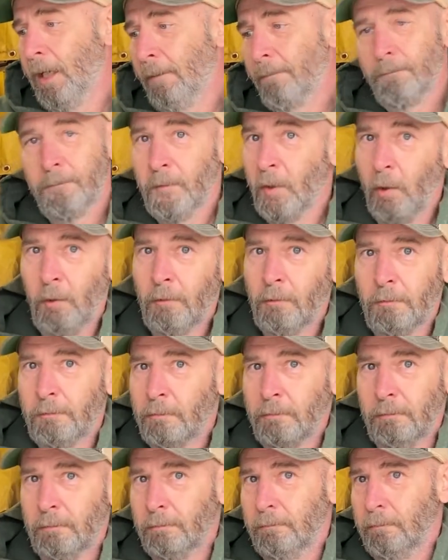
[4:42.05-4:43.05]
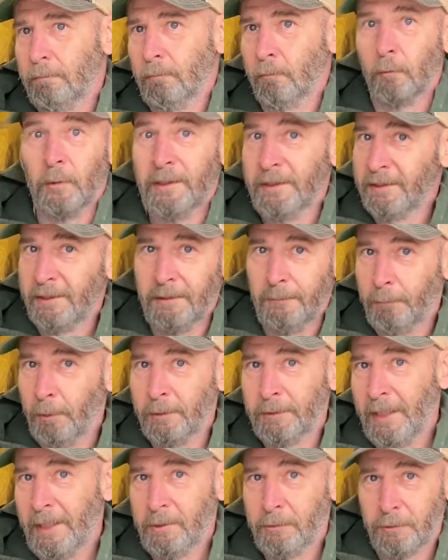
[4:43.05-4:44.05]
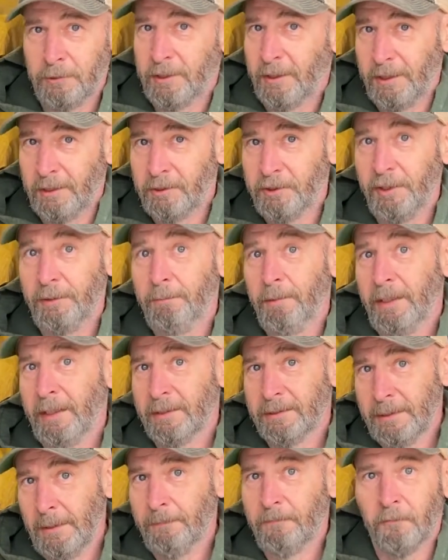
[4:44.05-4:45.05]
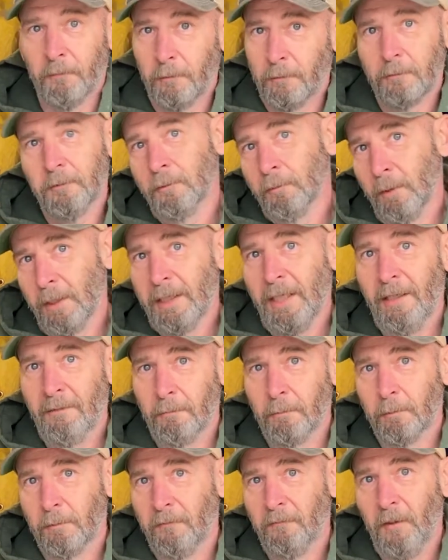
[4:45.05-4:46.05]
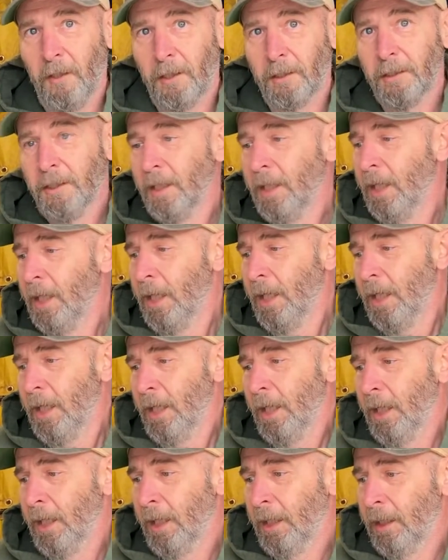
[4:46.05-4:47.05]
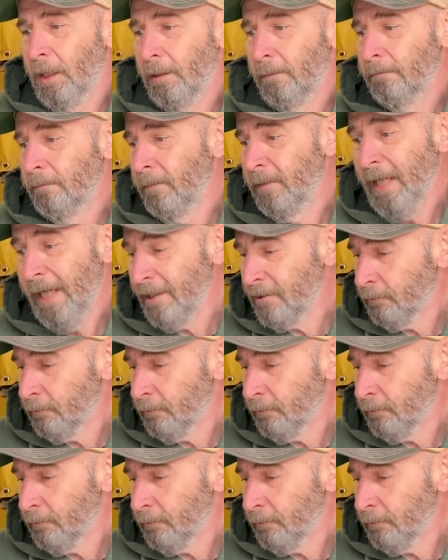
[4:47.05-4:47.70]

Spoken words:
No reason to put nitrous on a Jeep except for you want to have a little fun. That's